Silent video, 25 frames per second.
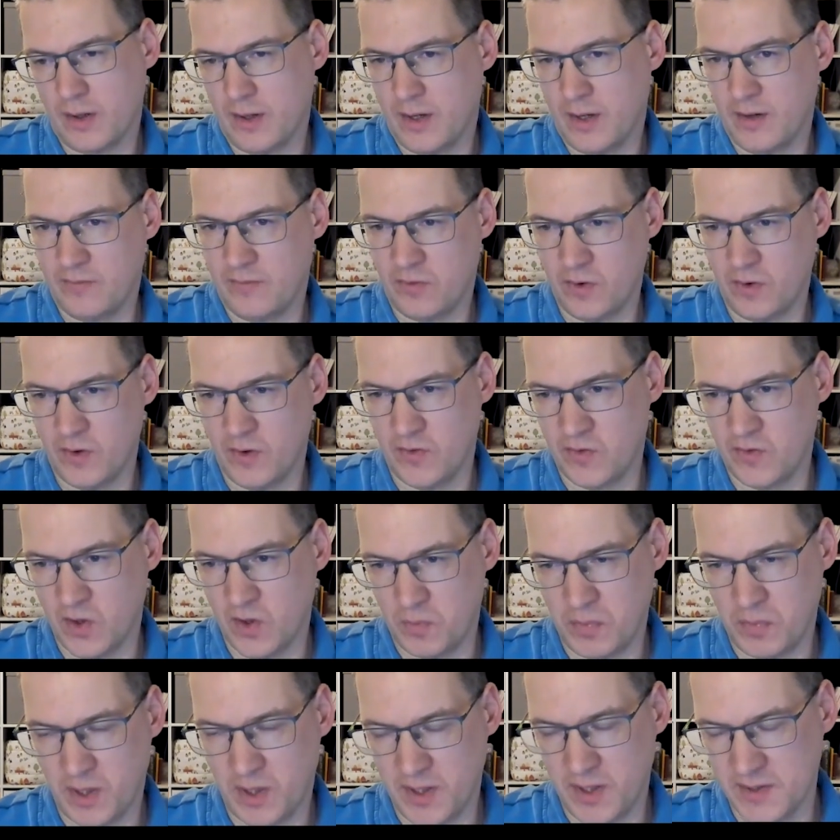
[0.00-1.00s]
And for the
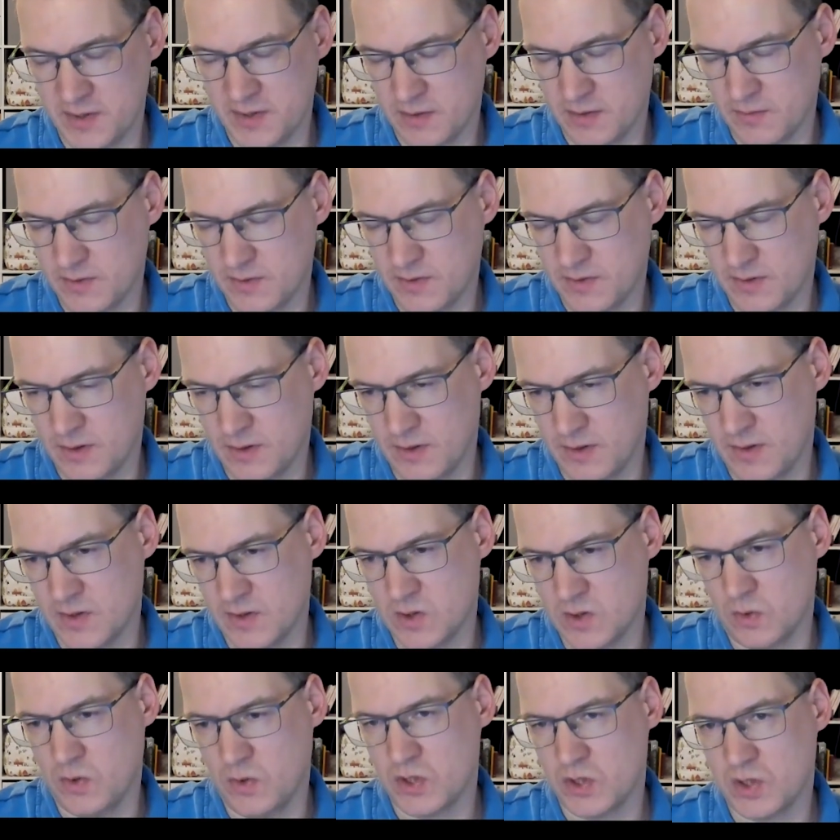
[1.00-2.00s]
third-party
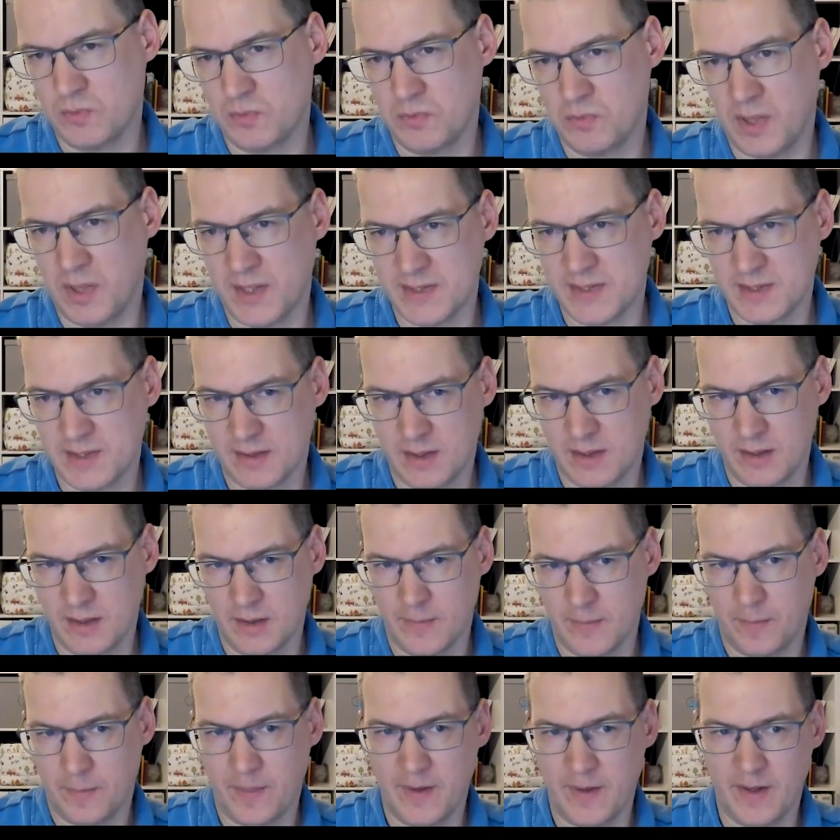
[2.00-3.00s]
solution,
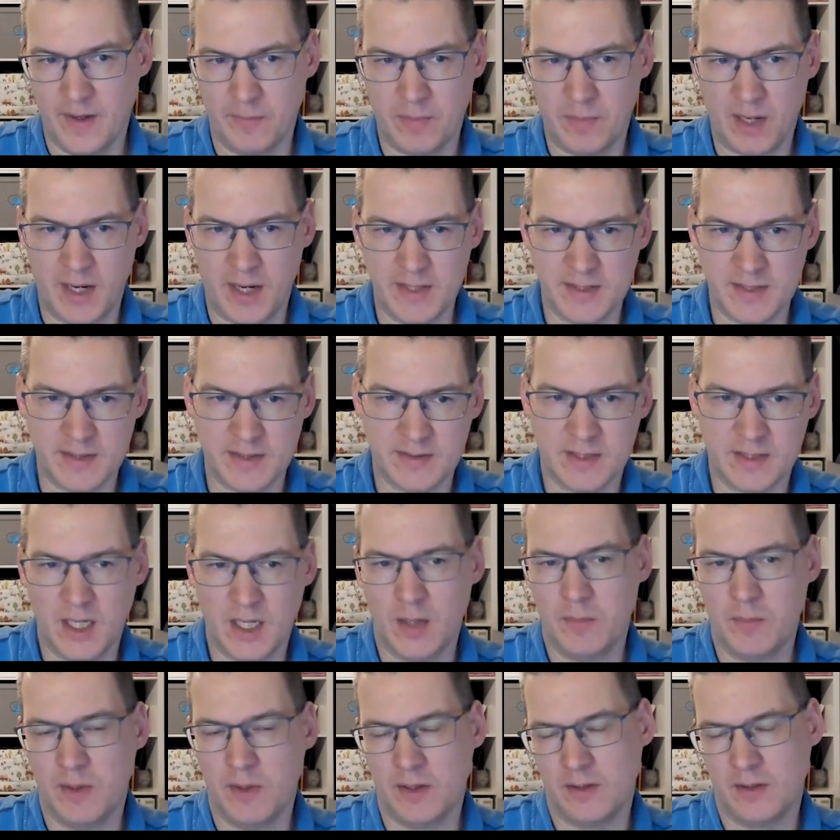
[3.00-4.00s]
basically applies the
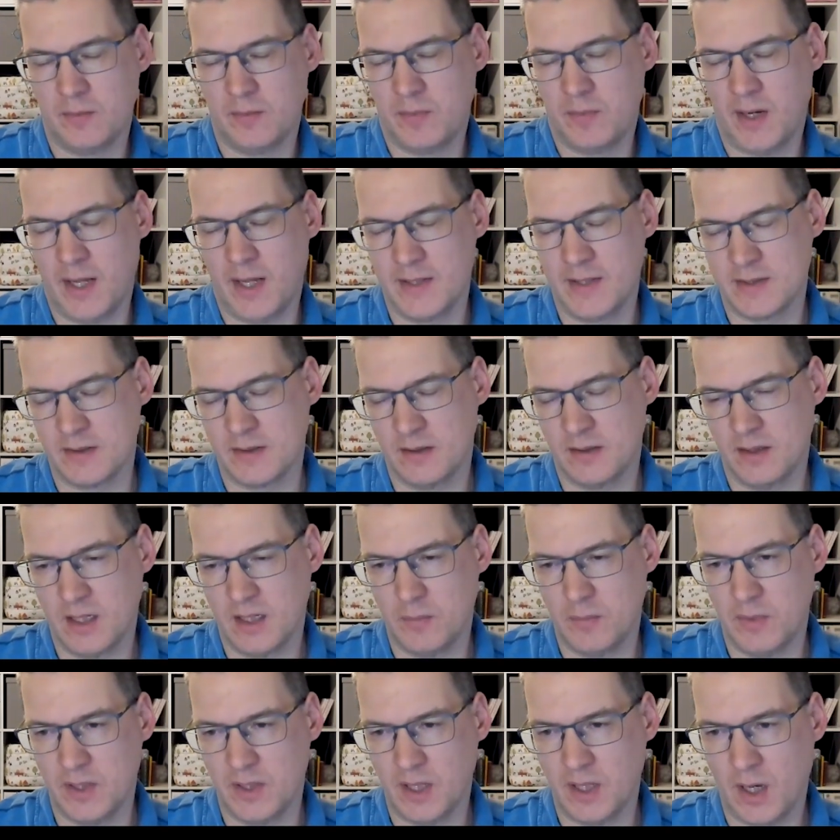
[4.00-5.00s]
same. It depends a
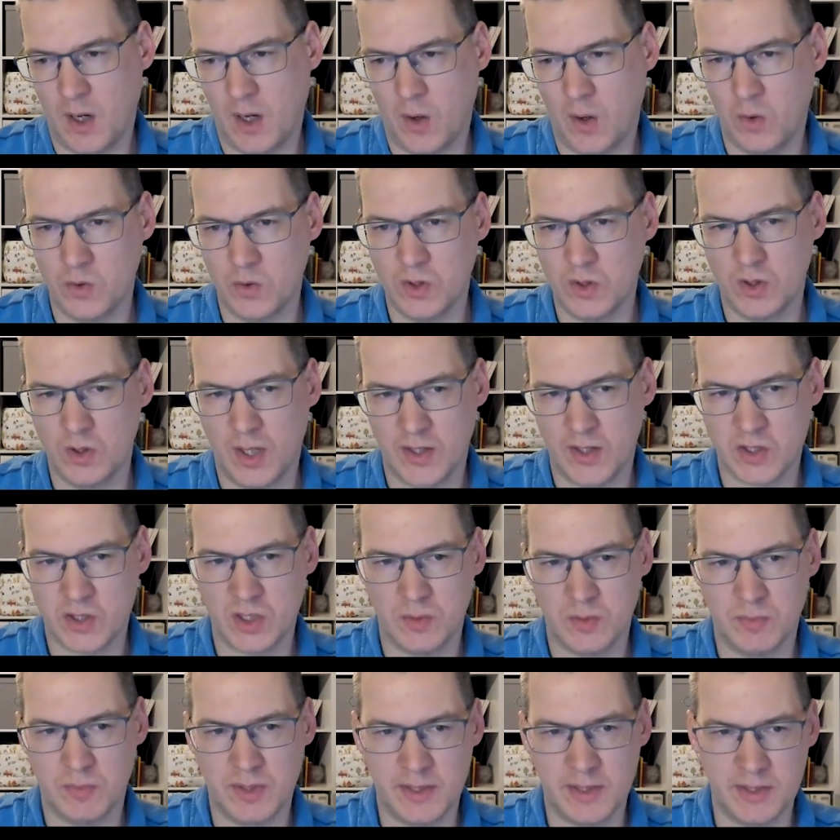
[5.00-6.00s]
little bit how you
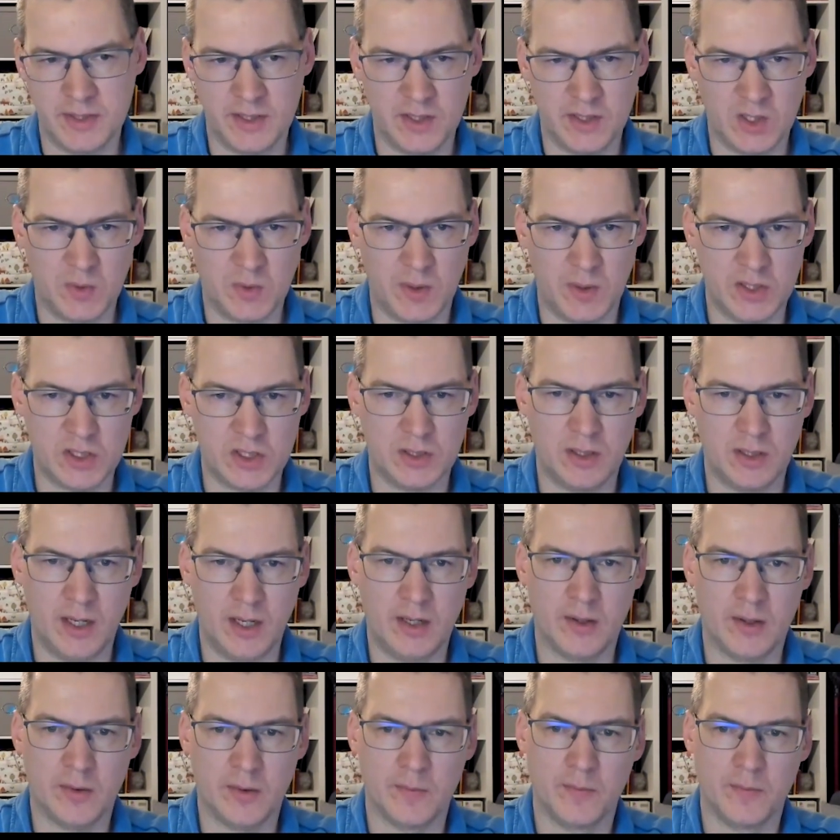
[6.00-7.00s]
actually build the integration
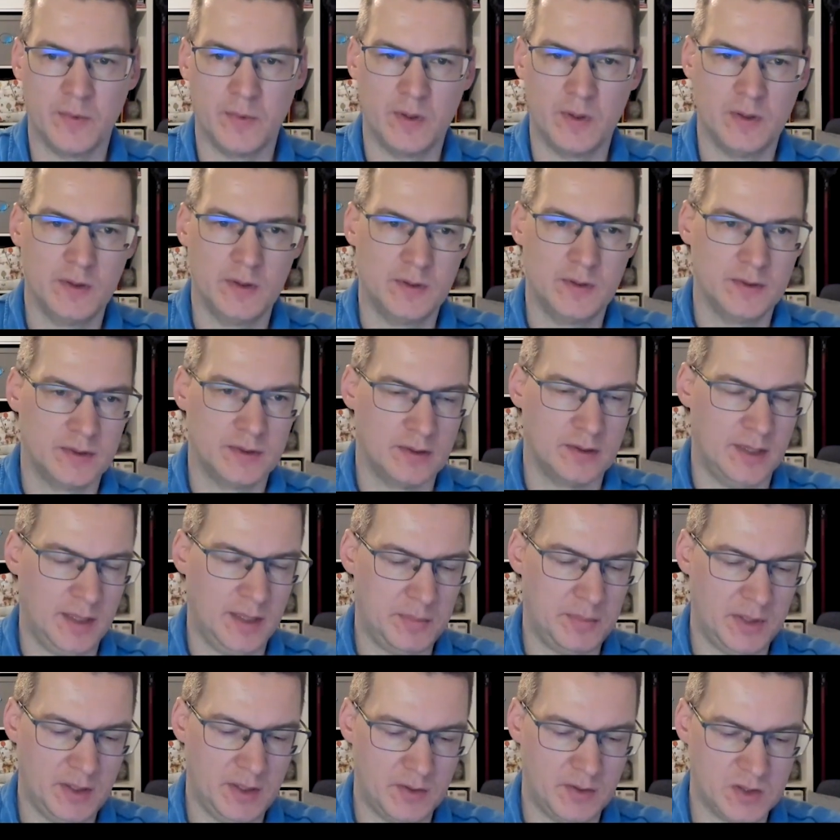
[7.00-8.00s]
layer.
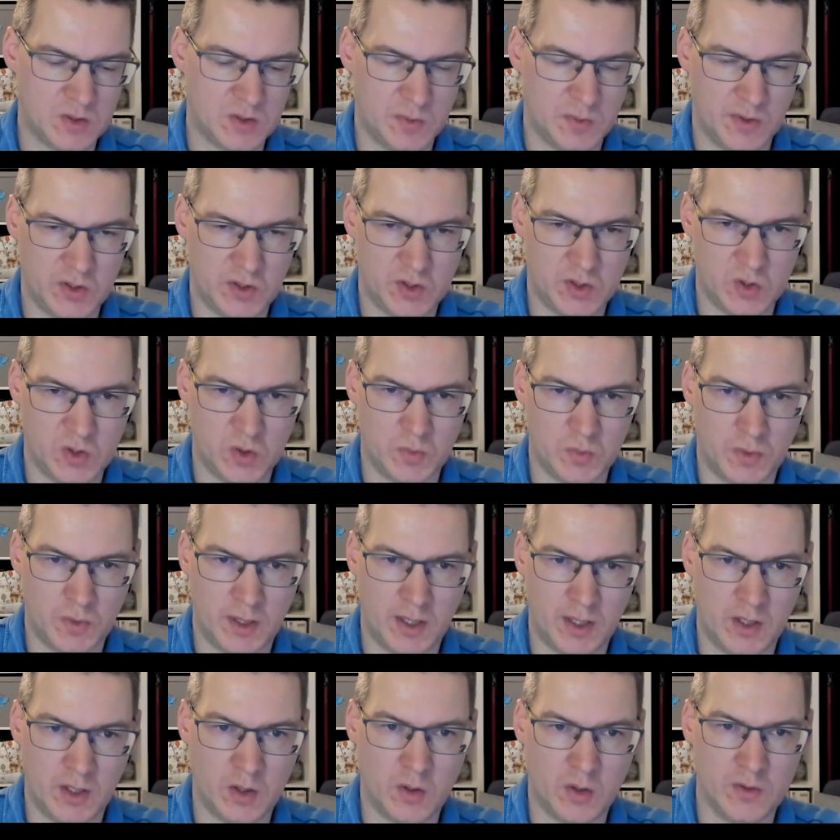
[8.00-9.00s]
Let me now switch to
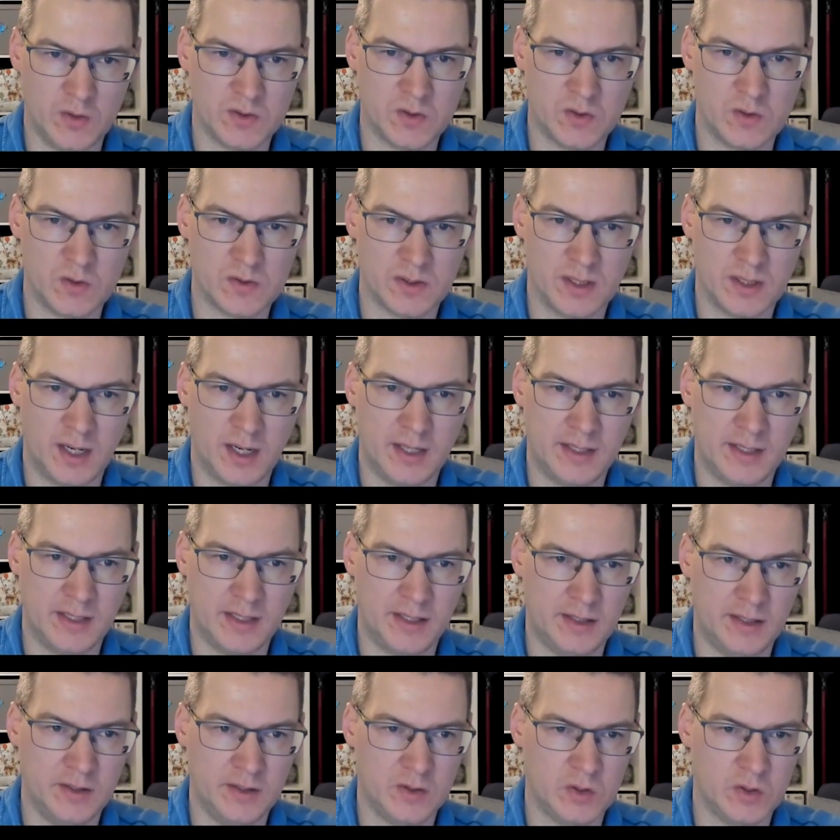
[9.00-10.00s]
my consoles and
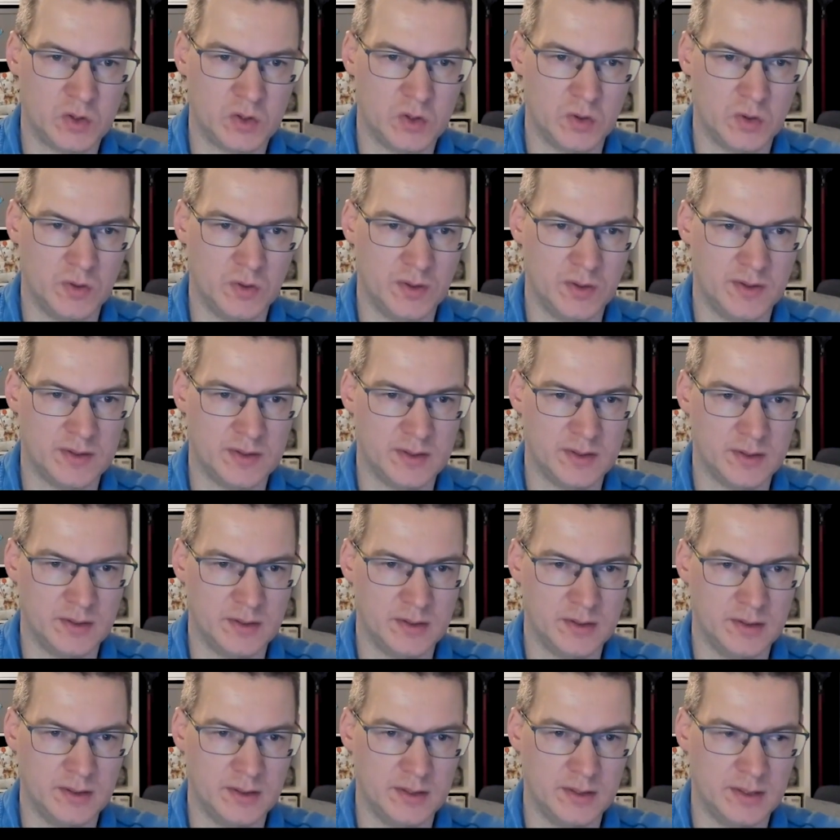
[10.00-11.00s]
IDE to show you this
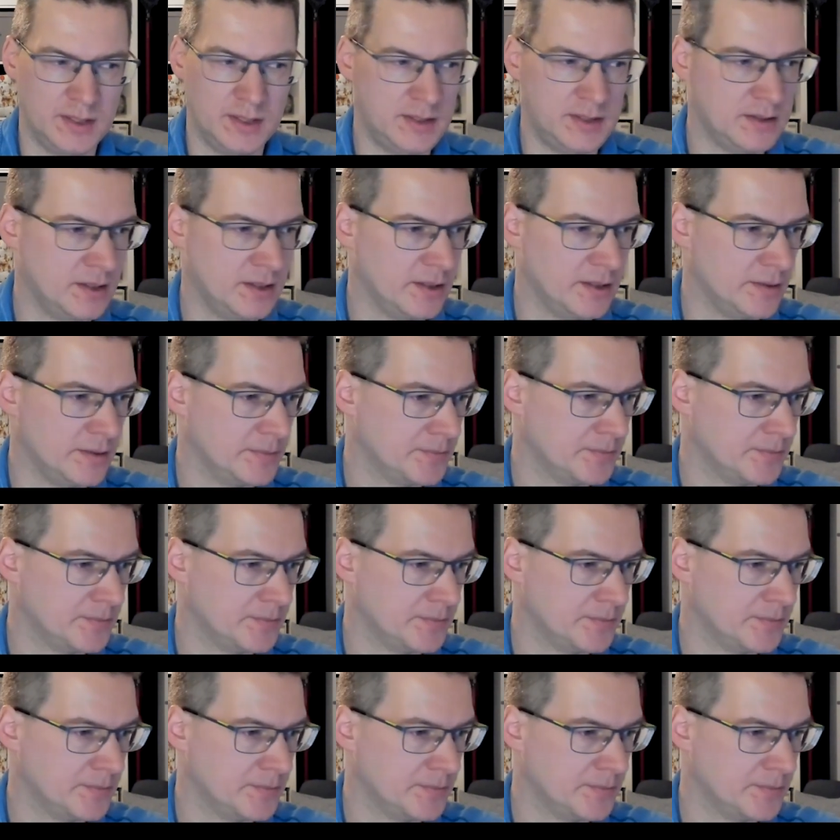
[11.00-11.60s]
in detail.